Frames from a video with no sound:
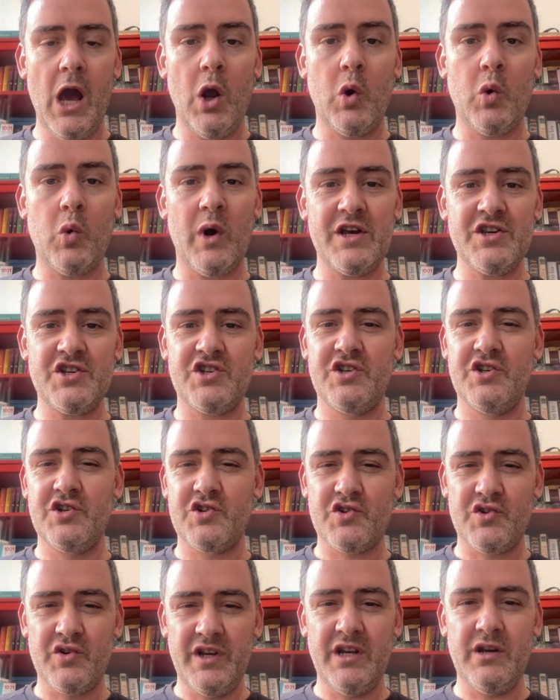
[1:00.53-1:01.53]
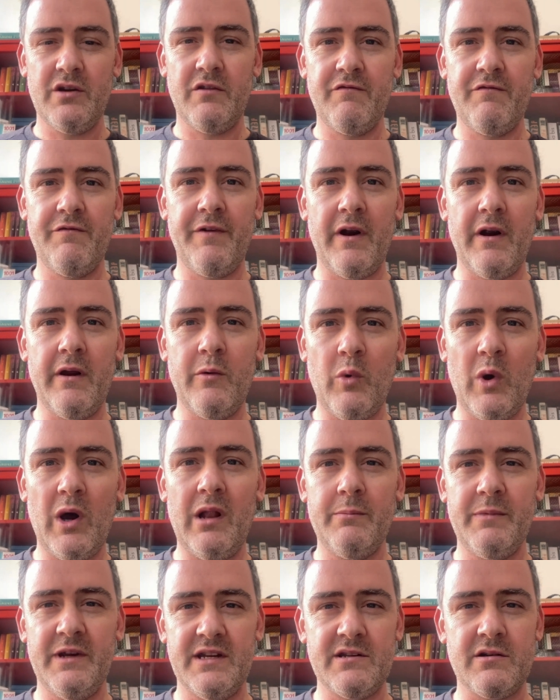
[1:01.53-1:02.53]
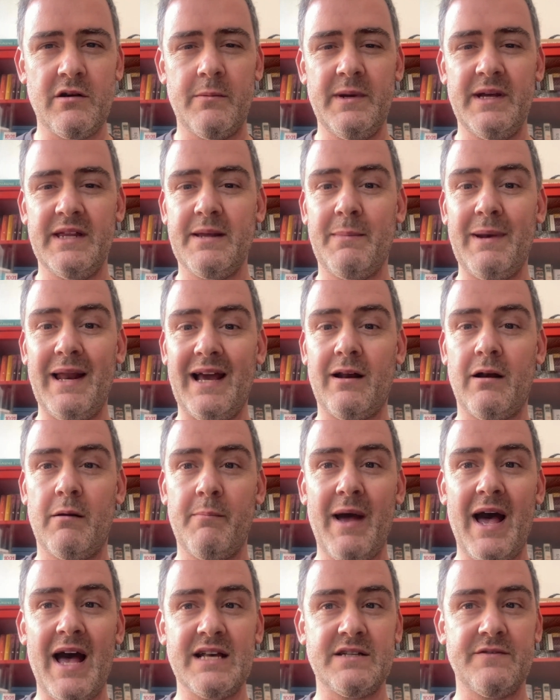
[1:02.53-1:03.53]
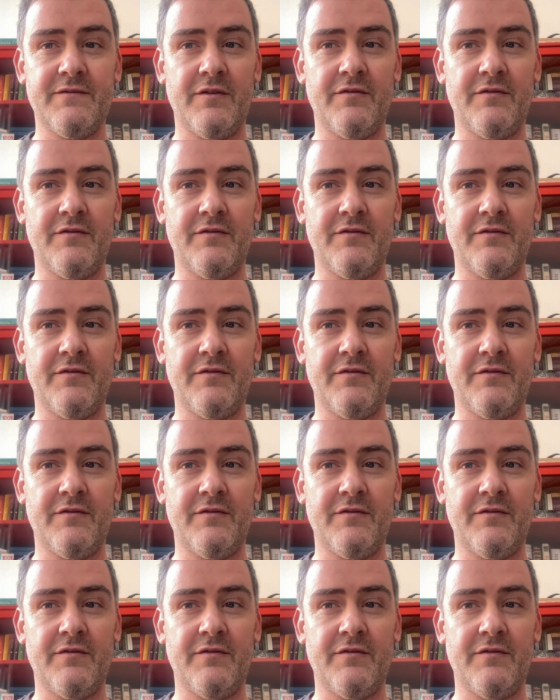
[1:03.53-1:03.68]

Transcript: Question 3 could very well be determining the molecular mass of a